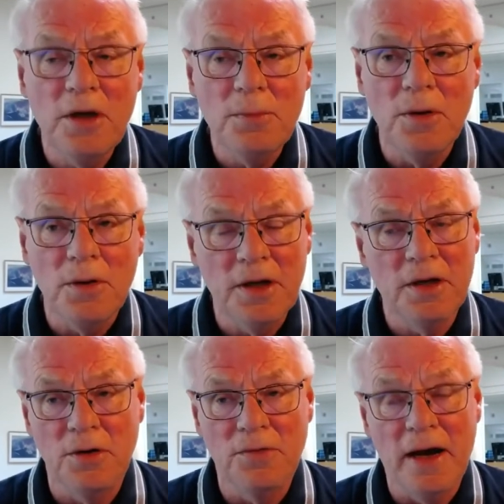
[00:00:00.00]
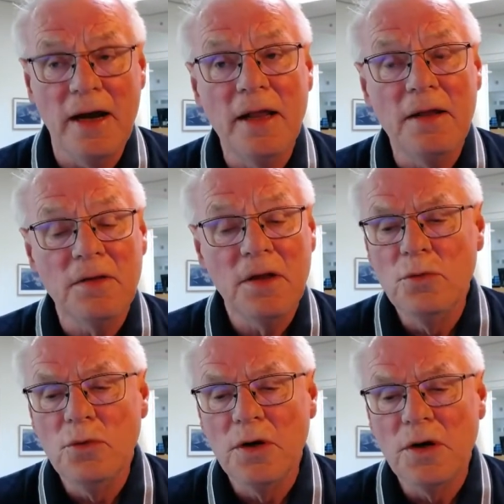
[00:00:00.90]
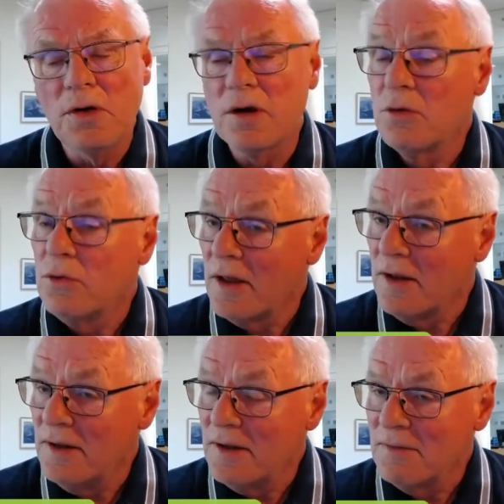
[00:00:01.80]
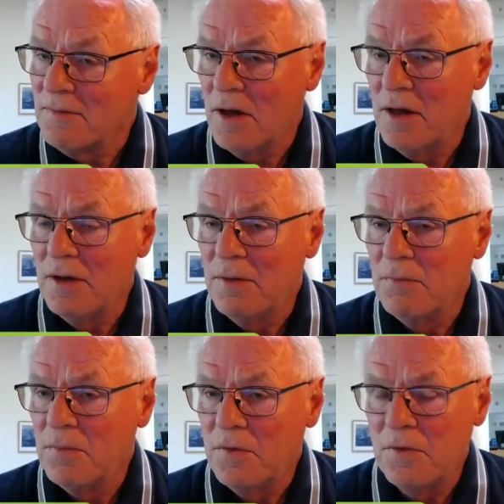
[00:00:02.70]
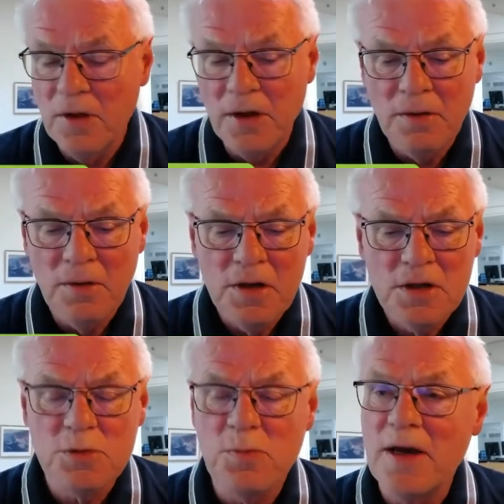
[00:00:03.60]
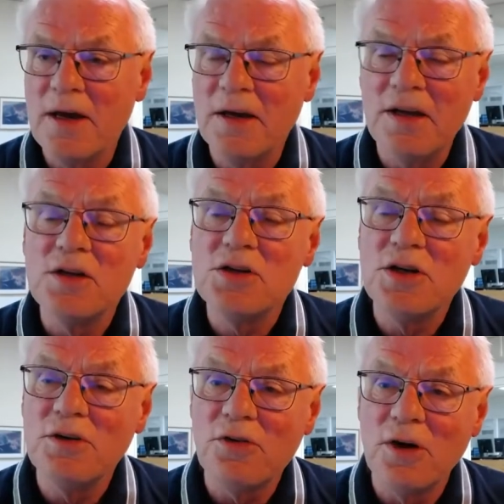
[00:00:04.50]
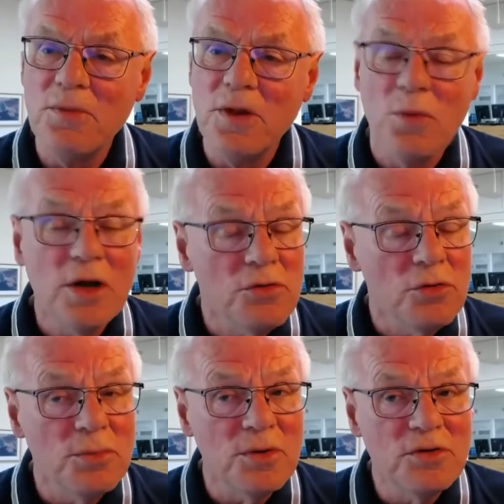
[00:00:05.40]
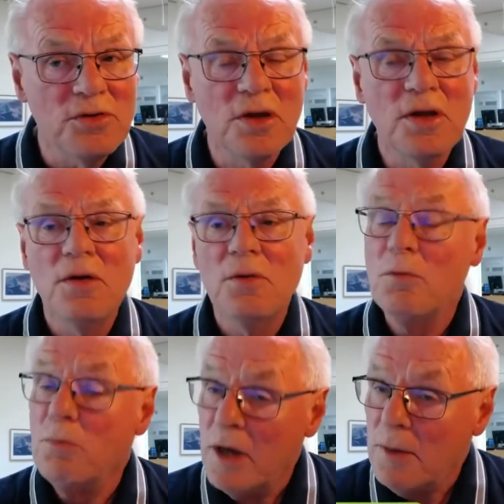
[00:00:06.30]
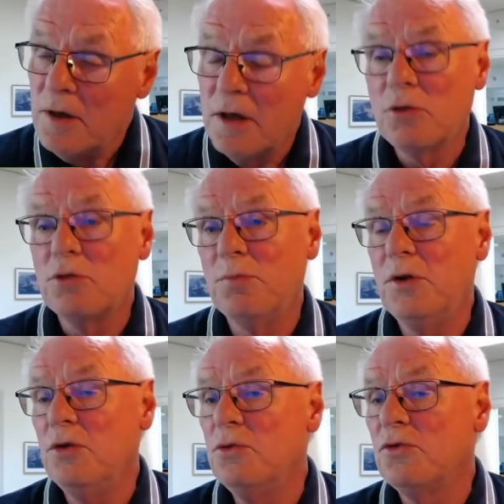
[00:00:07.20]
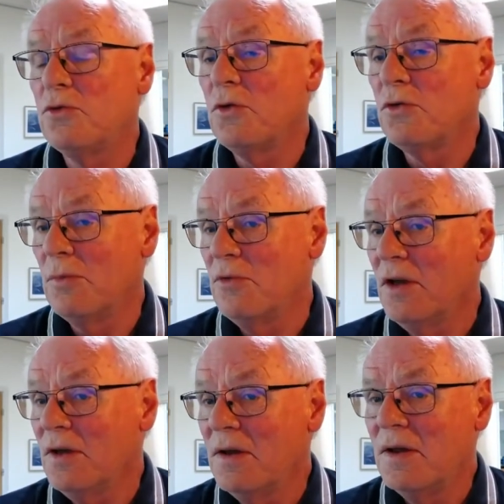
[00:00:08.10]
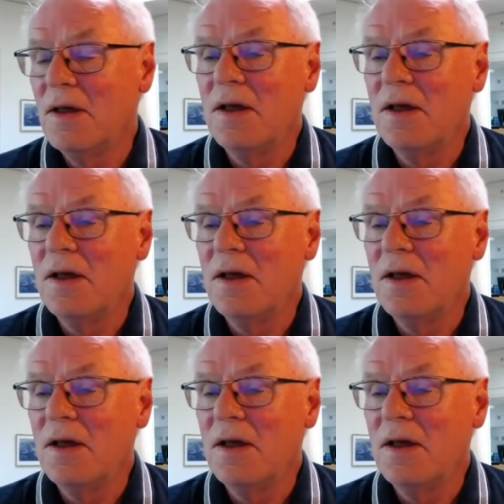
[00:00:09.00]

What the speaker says: of people here on the island who got a good idea. The spare energy from the wind turbines, maybe it could be used for something.